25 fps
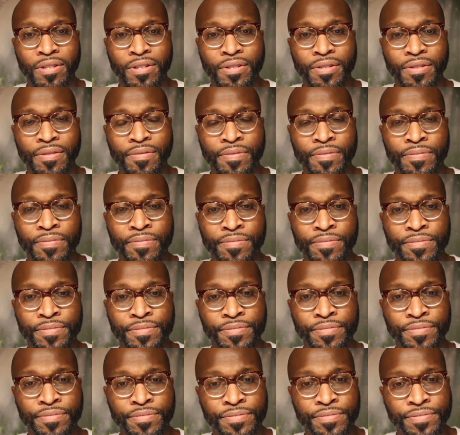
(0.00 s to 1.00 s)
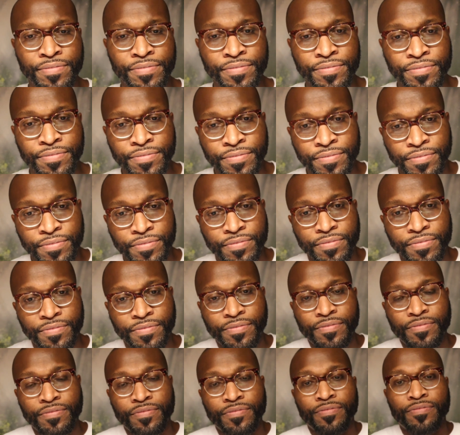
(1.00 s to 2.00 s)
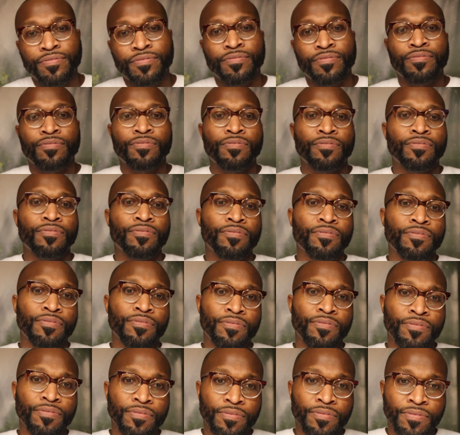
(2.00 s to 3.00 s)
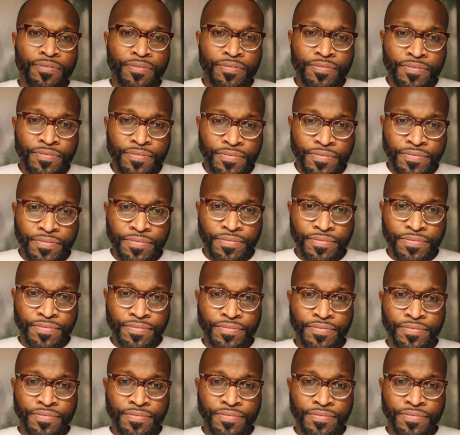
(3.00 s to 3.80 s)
Nothing is said.